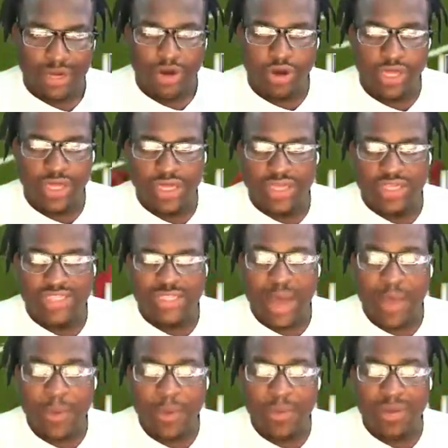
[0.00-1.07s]
I knew it.
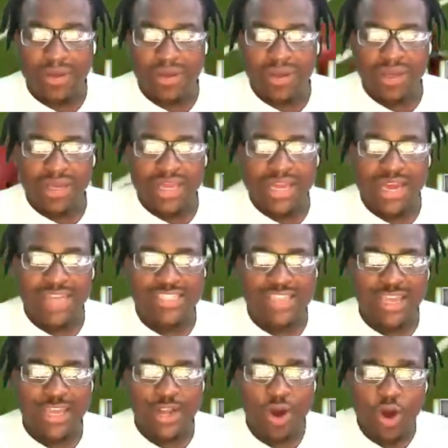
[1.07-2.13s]
Stop him. He got
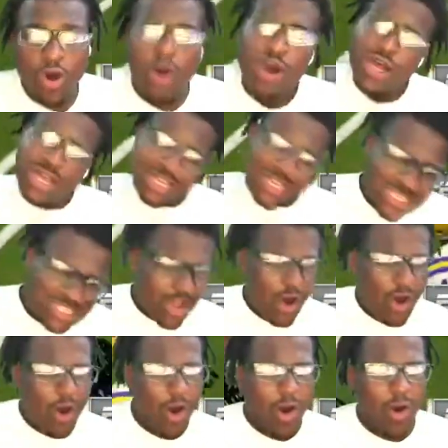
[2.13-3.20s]
stuck in all. Let's
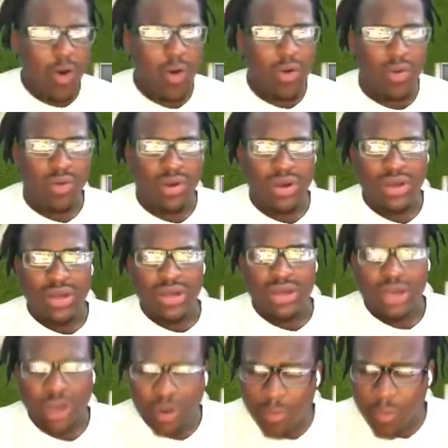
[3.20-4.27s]
go.
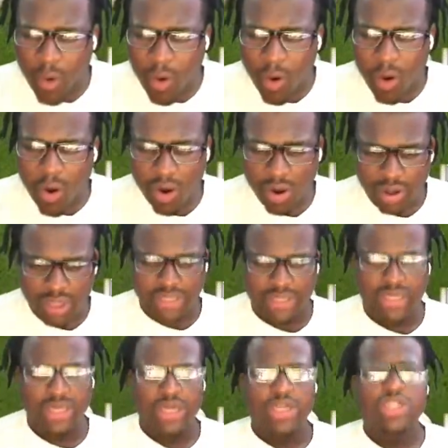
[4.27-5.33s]
Come
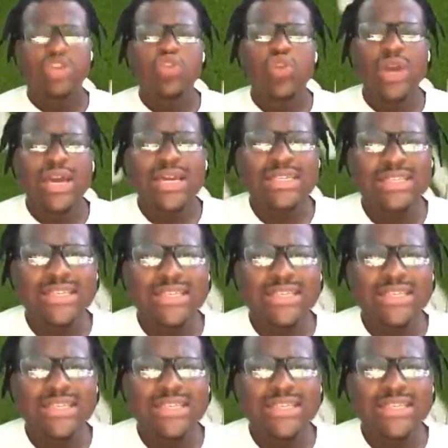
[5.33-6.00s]
on. Two.